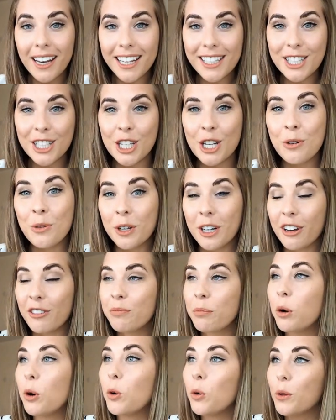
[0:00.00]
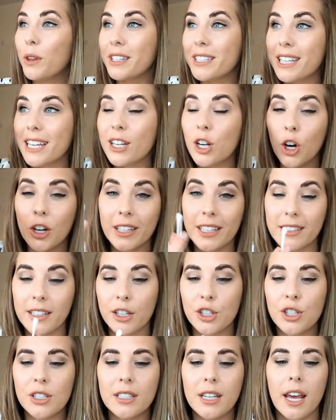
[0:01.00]
like to do when I've put all the tint on is
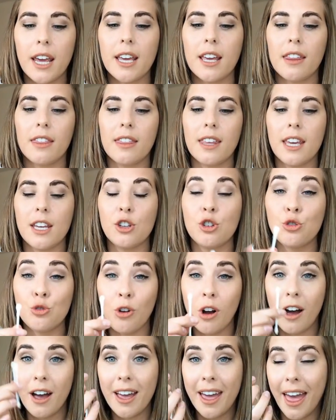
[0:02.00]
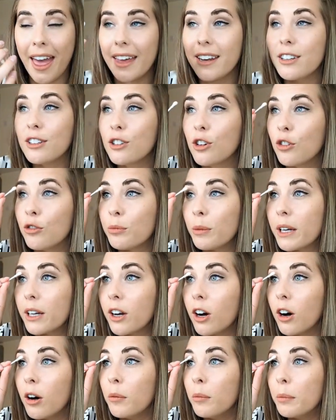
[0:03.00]
I just take the dry end of my
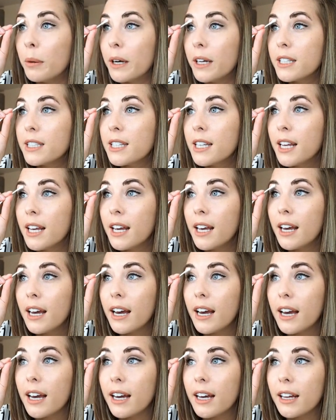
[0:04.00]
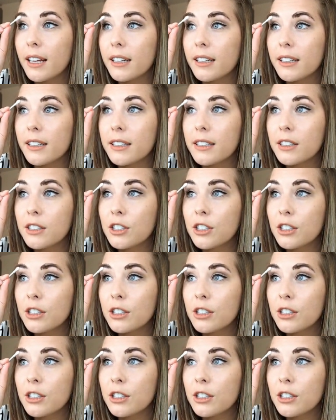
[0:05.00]
cotton bud and